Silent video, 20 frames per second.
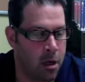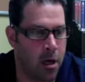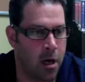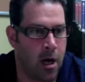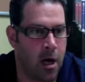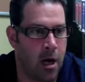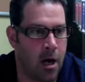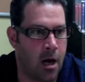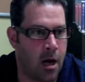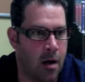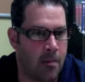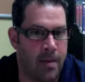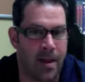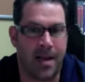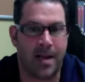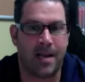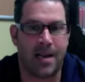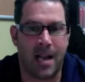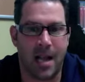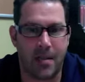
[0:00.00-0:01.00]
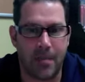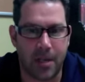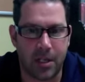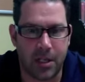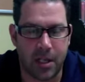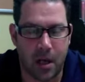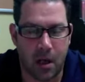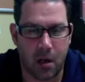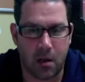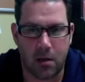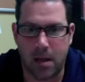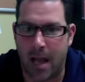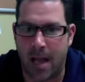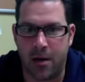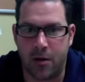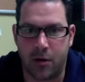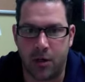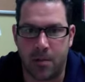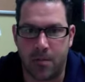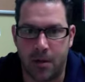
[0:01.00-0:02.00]
Um, it can inhibit cell
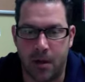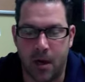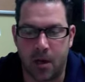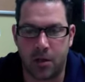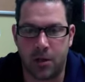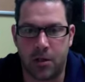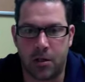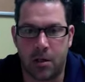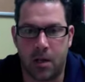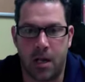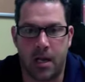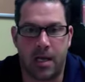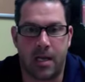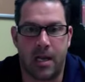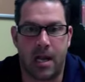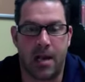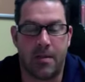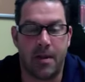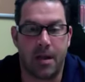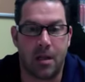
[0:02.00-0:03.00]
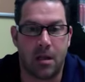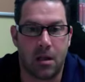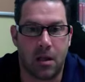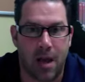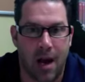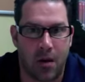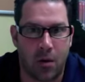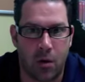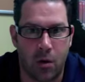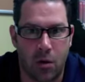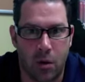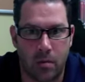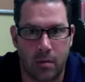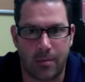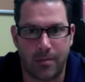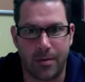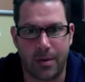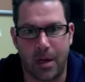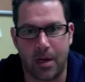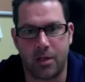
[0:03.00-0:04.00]
energy production. It can inhibit thyroid
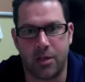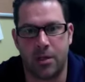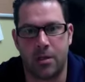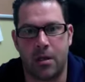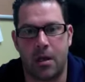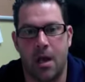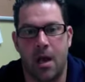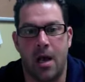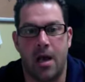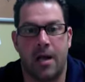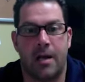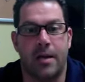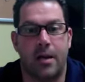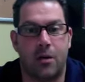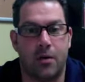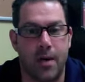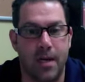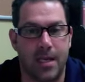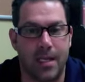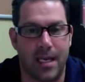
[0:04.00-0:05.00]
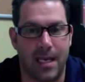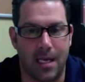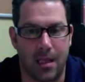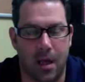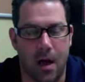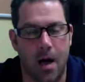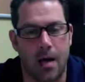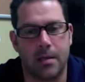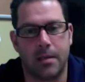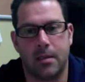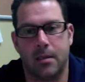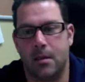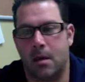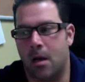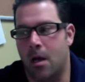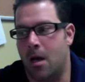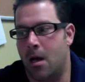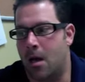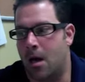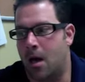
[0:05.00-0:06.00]
hormone production. It can increase heat loss
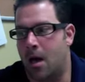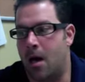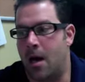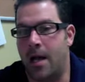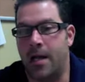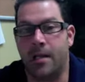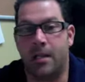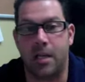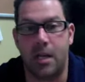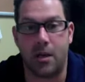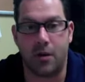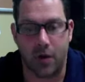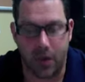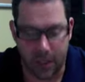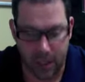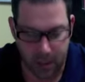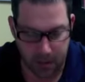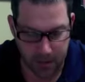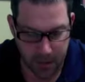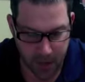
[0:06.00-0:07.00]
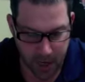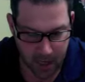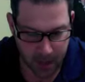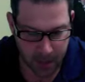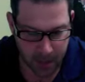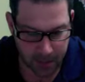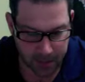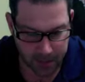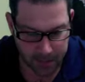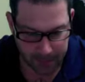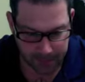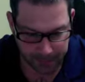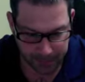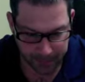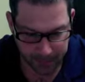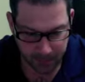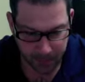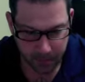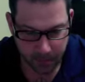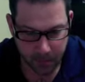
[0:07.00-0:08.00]
uh, and decrease heat production.
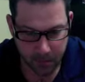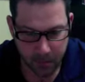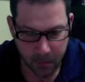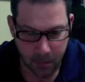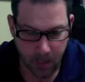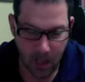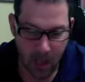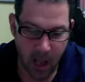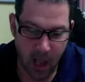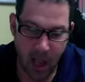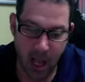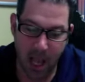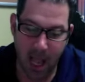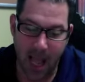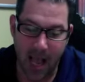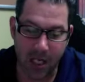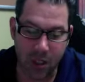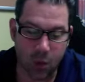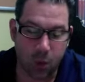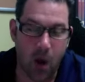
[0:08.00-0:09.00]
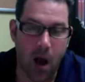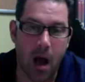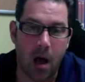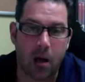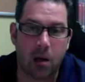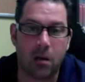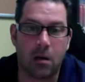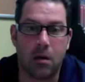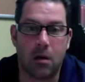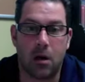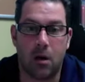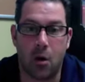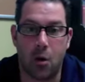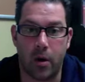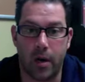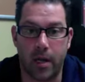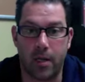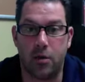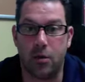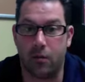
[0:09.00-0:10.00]
As well,
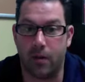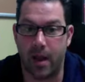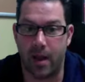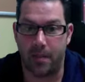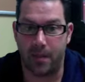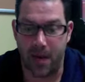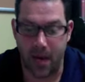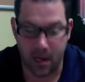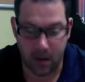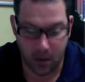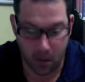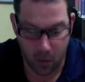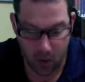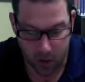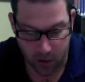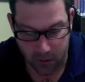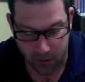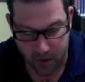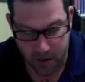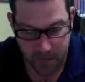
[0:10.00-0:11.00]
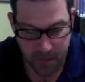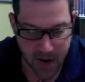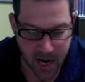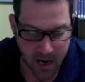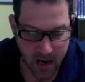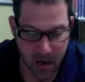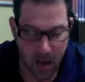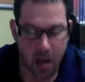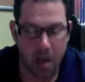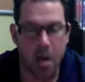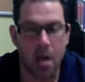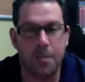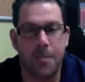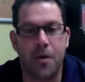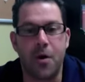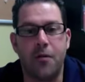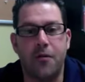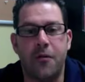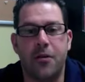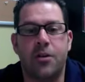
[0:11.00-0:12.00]
according to Ray Peat and the work of Ray Peat,
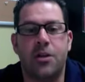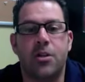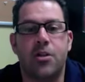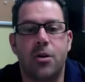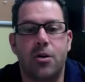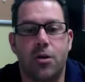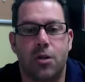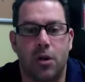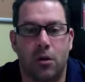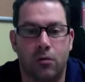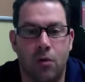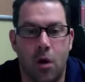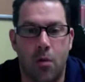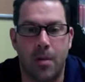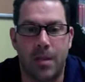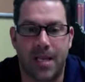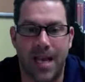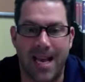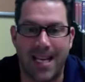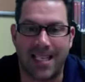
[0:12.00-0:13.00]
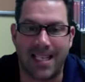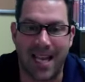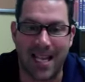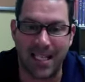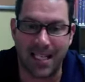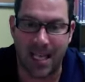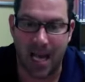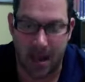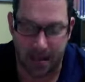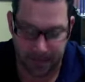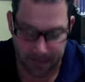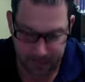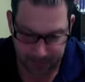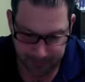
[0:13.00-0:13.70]
P U F As induce aromatase enzyme,